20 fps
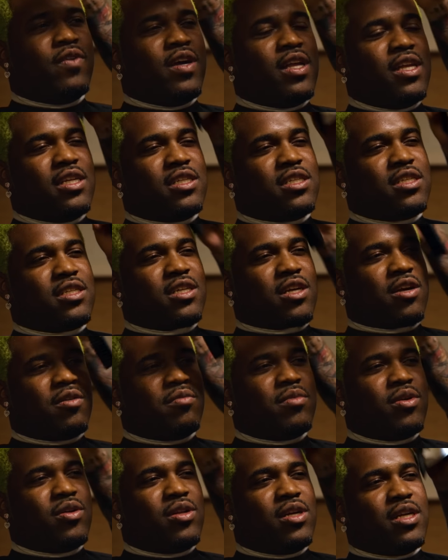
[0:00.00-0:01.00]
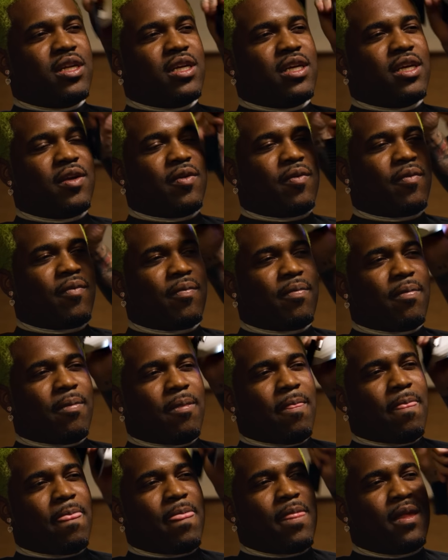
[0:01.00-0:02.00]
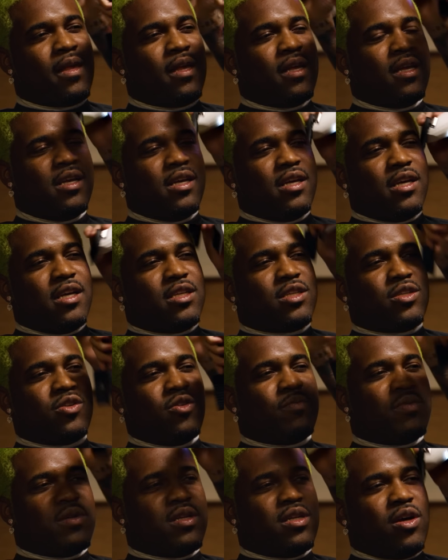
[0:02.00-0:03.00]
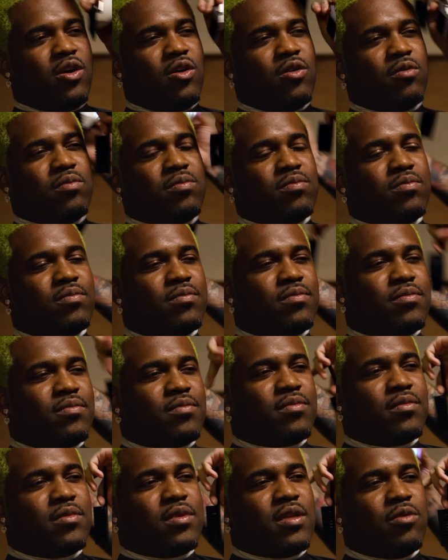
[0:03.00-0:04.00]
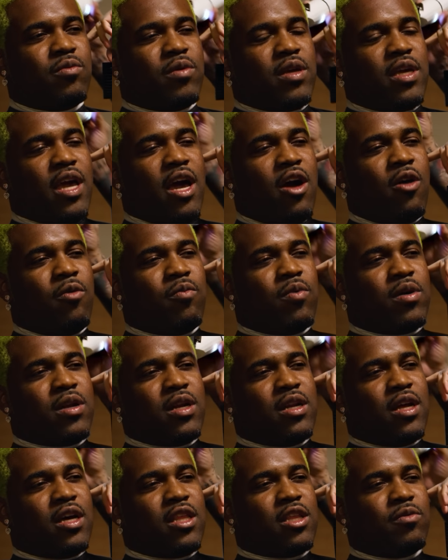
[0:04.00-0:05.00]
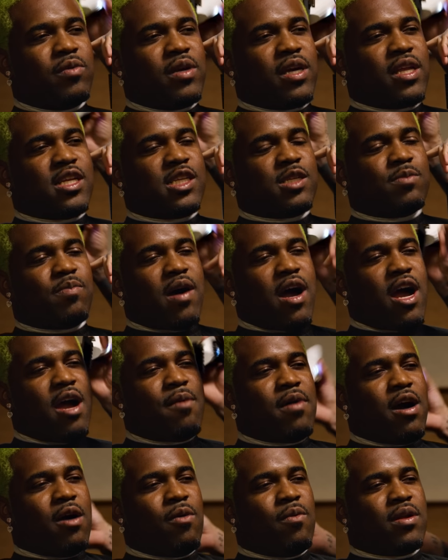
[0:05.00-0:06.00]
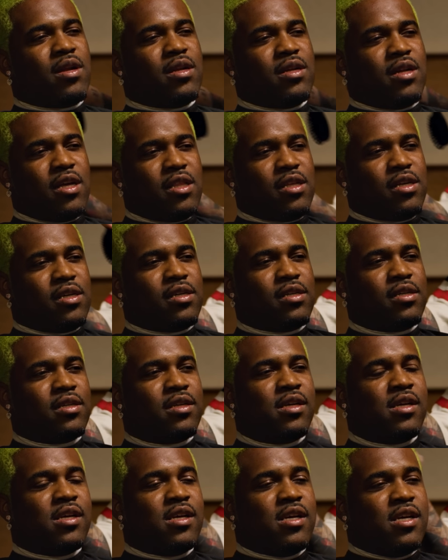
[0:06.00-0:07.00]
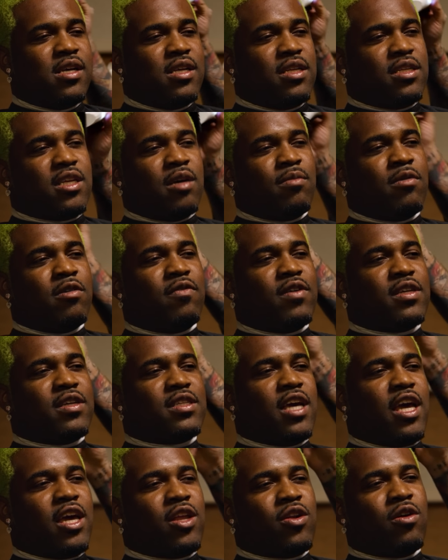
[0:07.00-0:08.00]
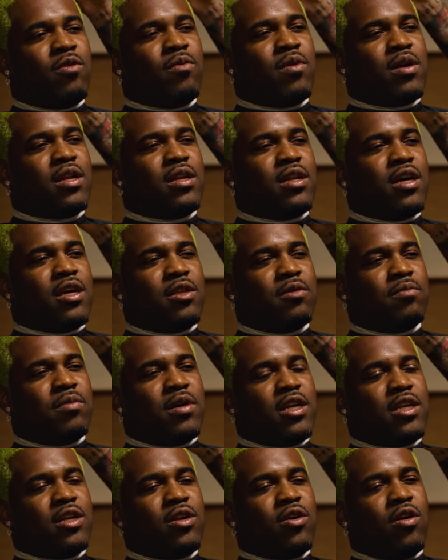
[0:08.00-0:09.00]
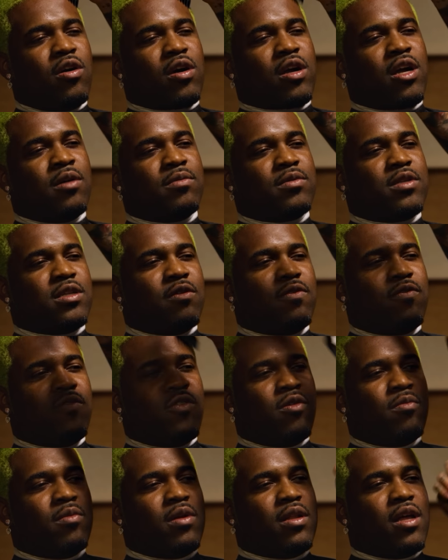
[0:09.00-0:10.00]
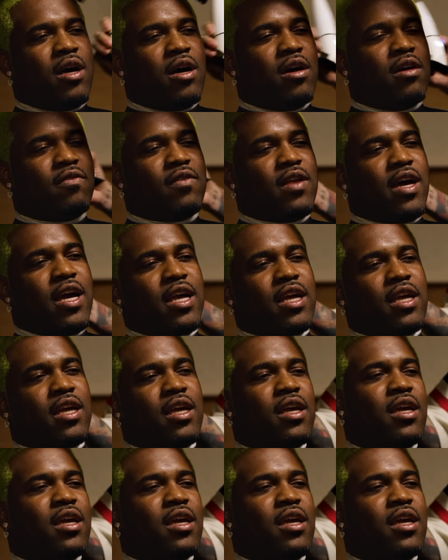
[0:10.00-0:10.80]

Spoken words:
village, it's a community. It's super dope. We help one another, we get inspired by one another. Some of us hate on one another, but it all comes in a form of love. Like,